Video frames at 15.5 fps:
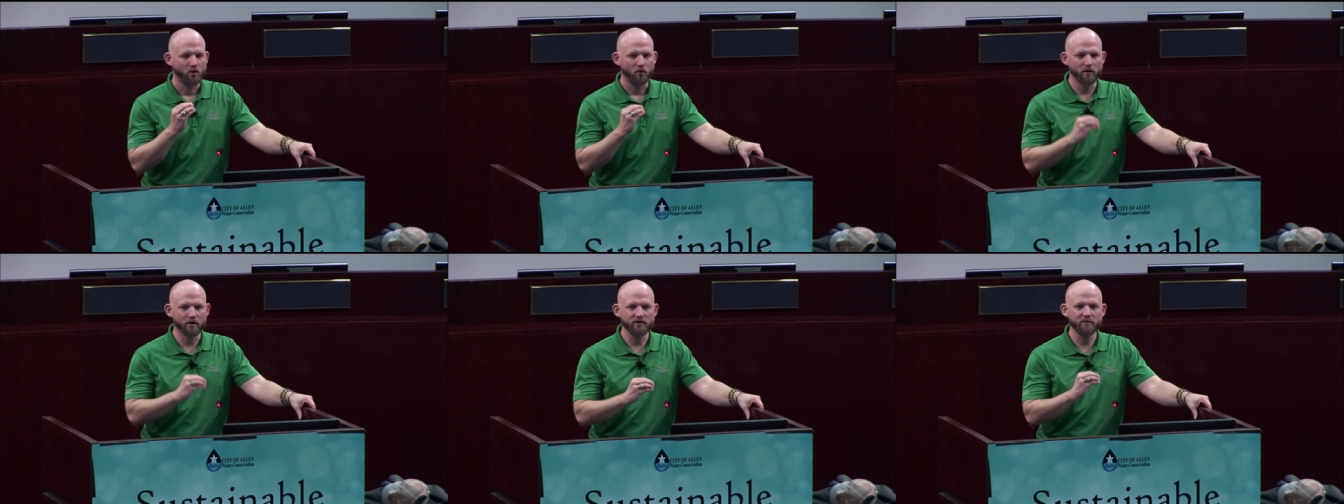
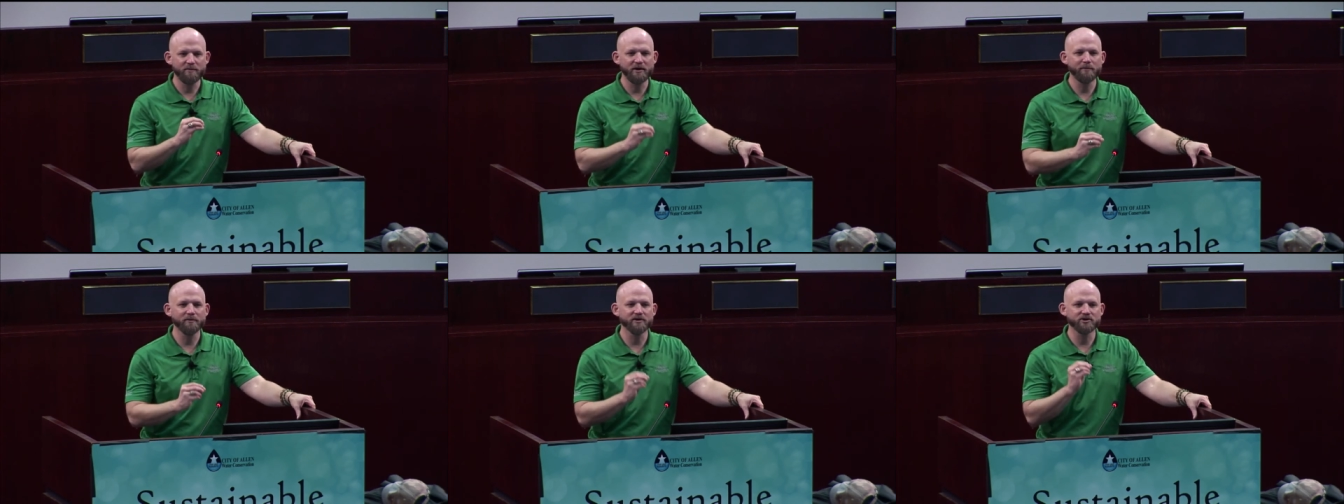We're the
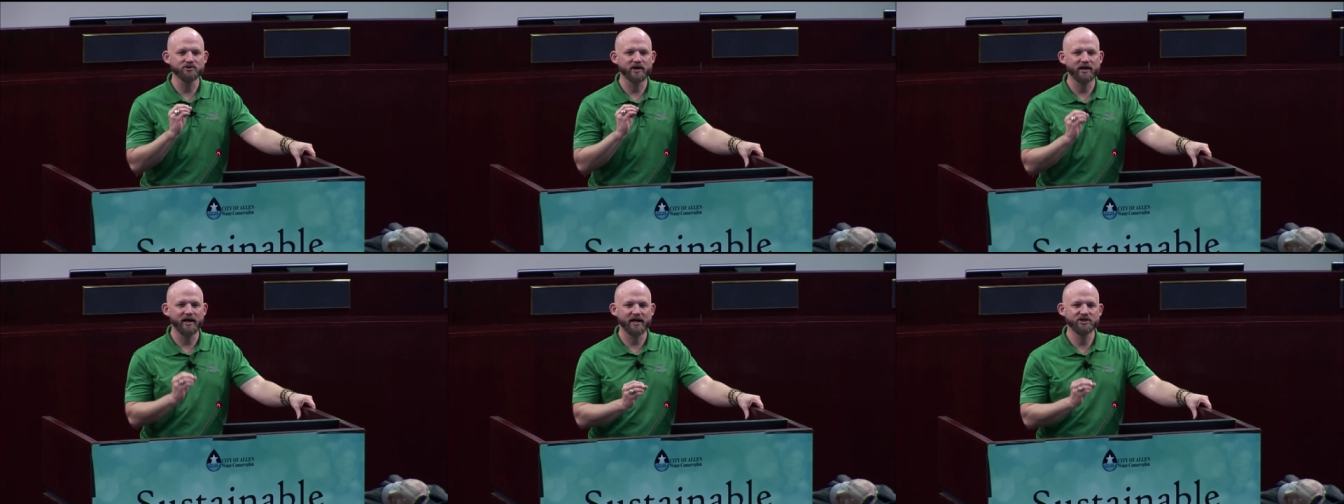people that
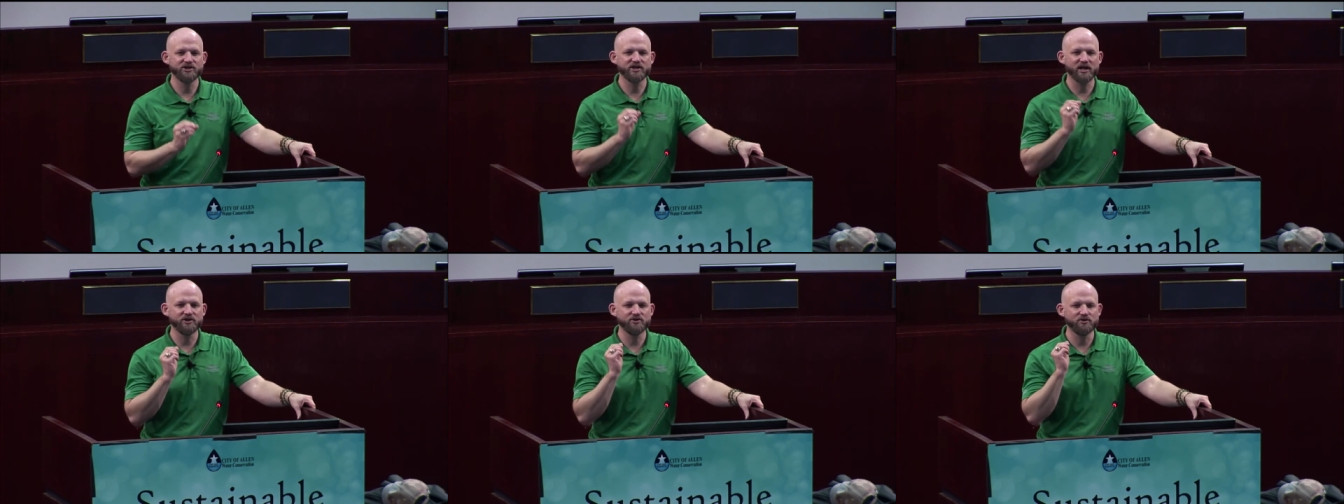try to
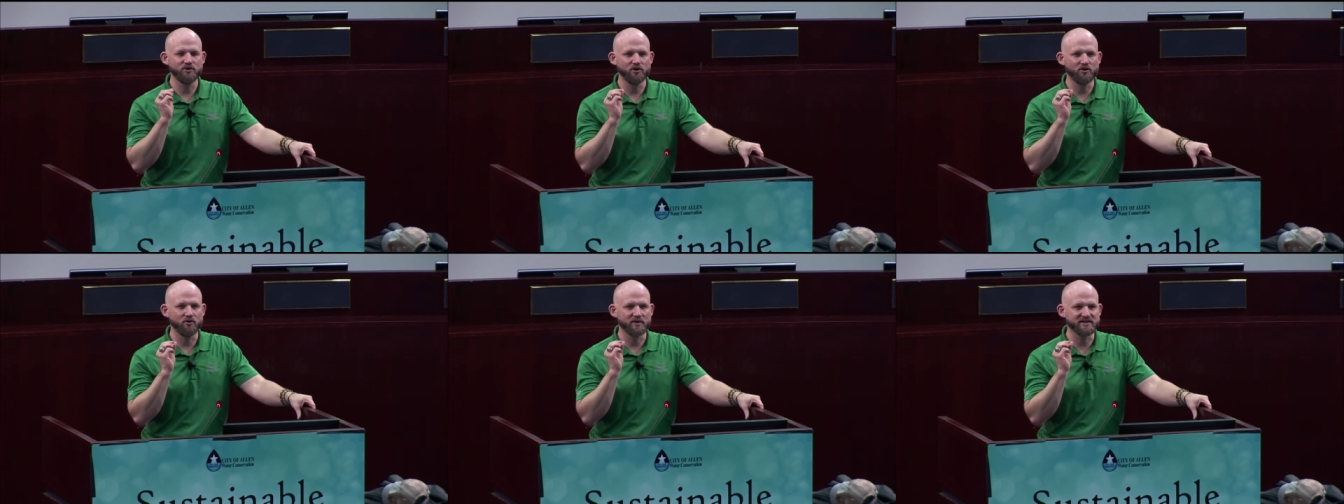educate you
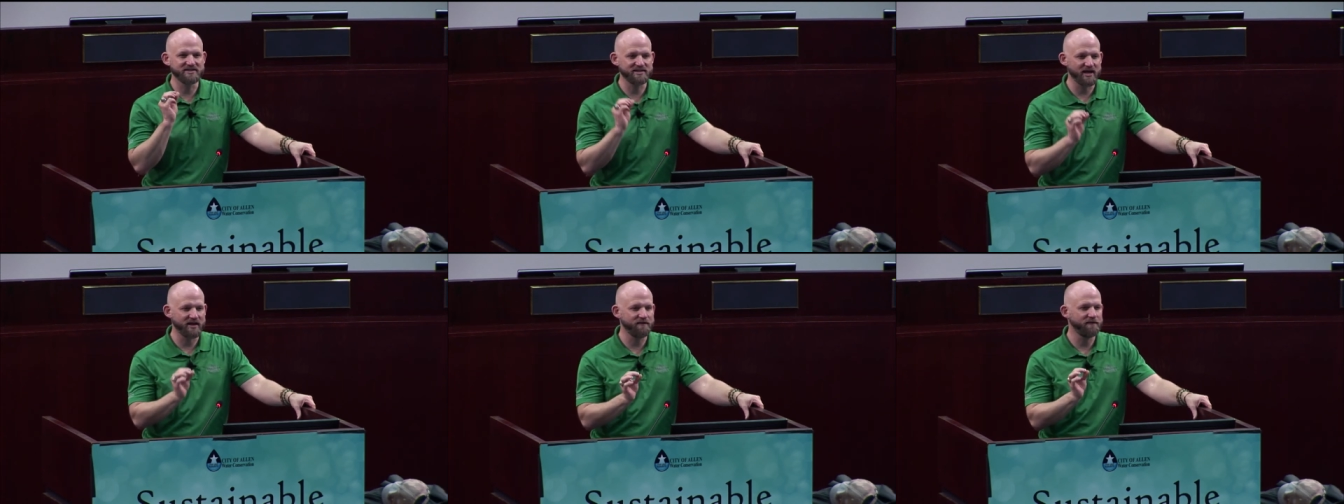to do it
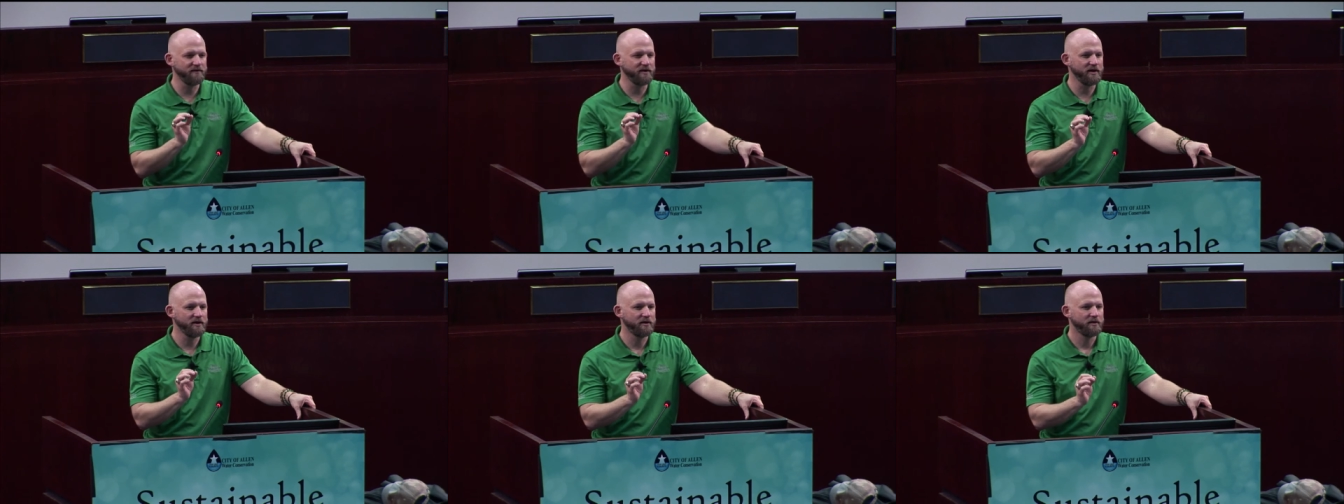
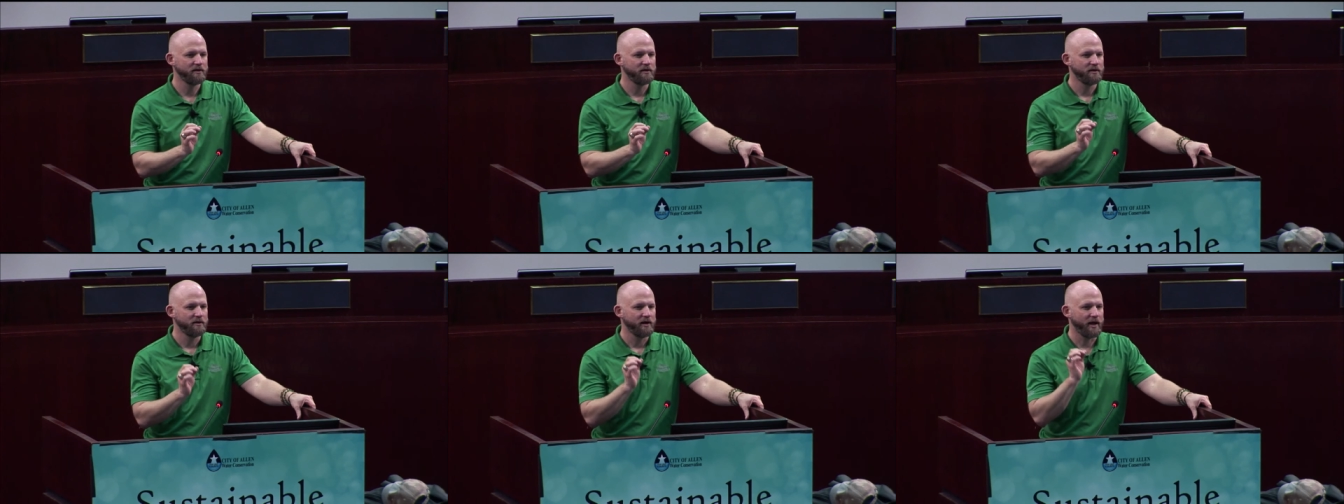safely
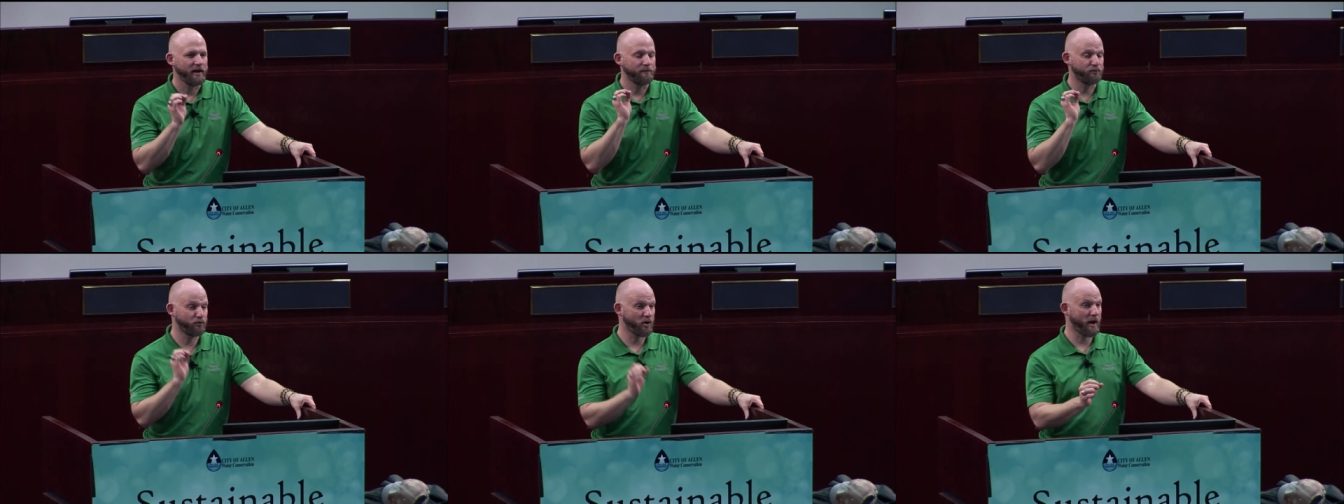
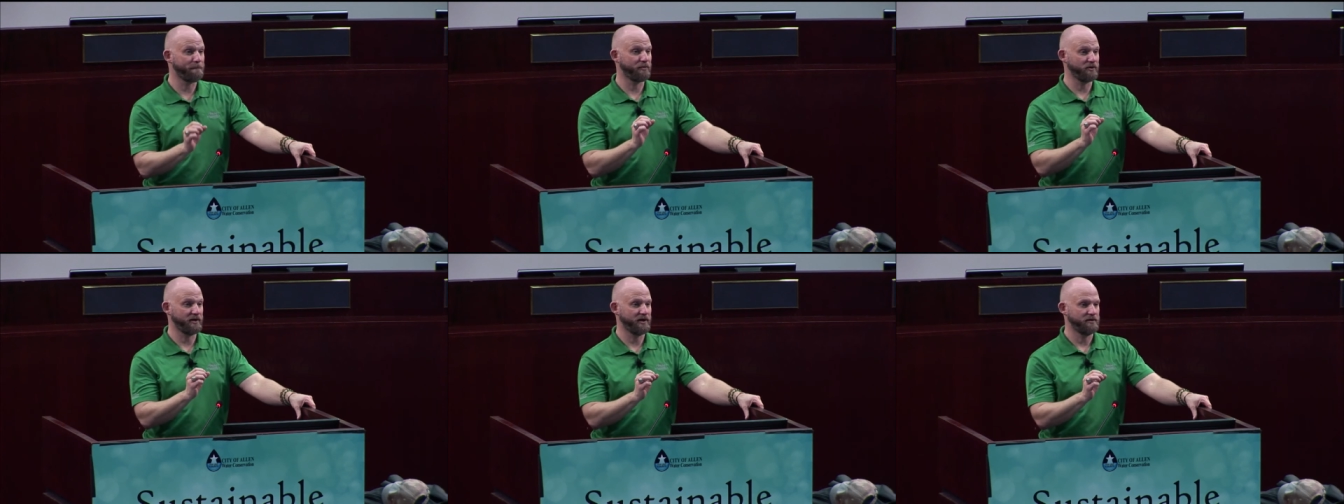and
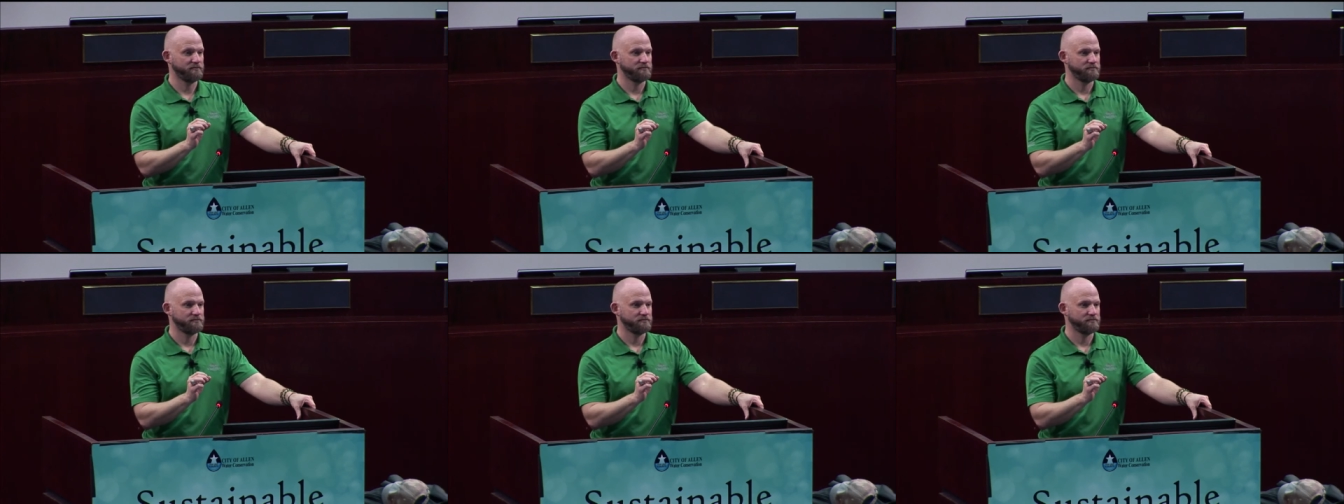properly